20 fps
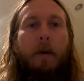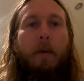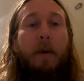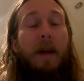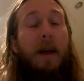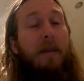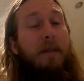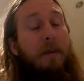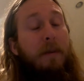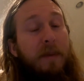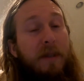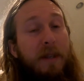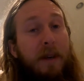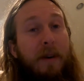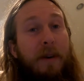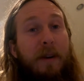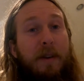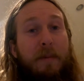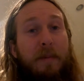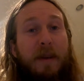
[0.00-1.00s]
we have some
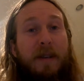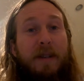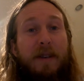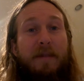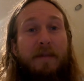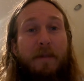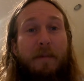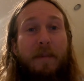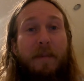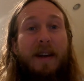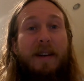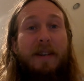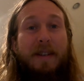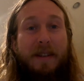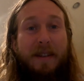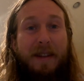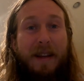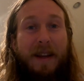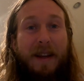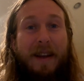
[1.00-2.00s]
serious
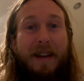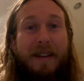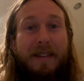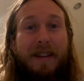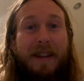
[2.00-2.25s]
misinformation that has